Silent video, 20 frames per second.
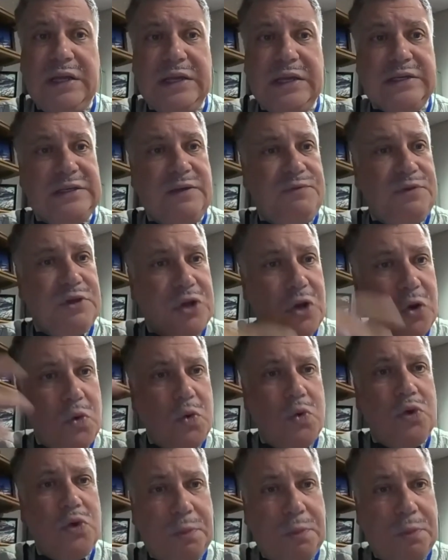is if you know
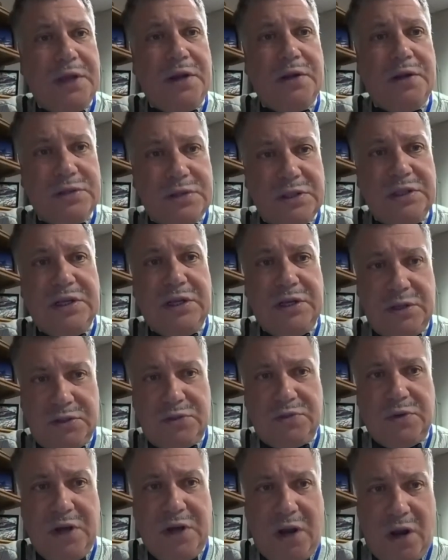who the players in the
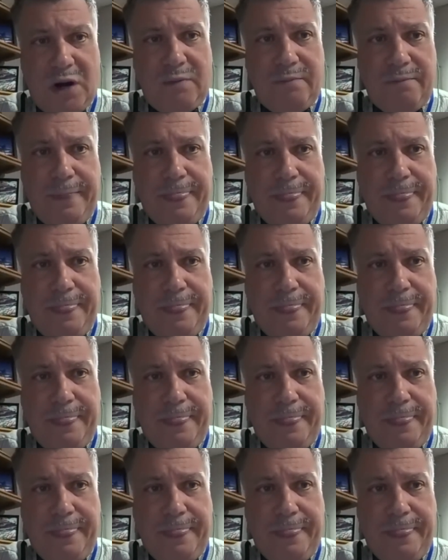industry are.